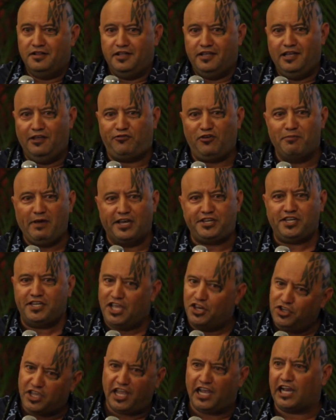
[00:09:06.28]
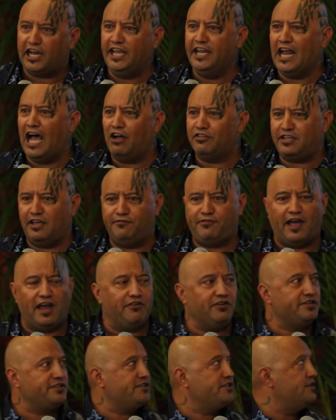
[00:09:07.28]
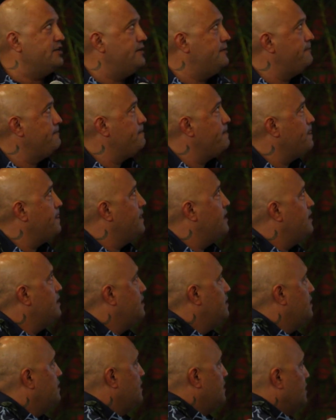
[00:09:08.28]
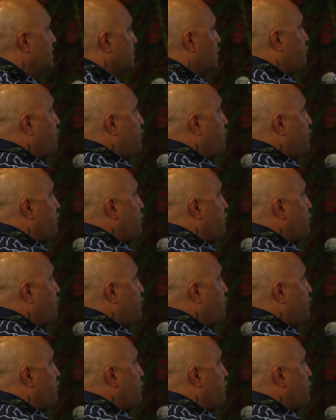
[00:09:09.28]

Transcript: information in. You can clean out that virus. The